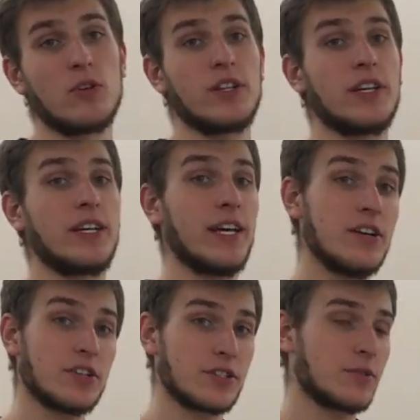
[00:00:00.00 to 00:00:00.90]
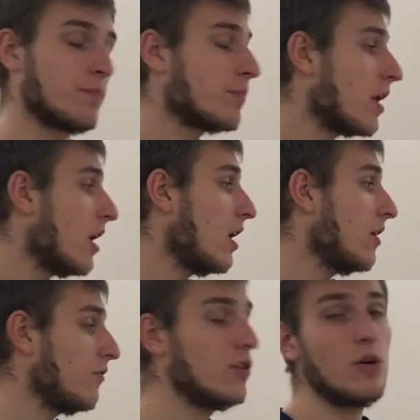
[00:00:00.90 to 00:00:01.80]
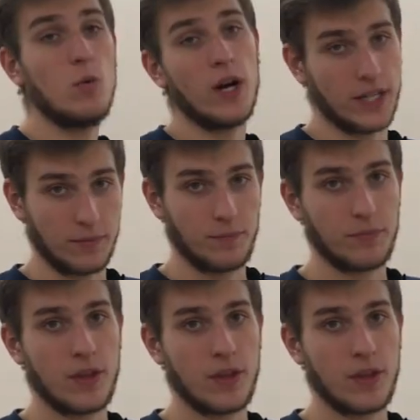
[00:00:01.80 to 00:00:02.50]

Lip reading: for the errors. 401.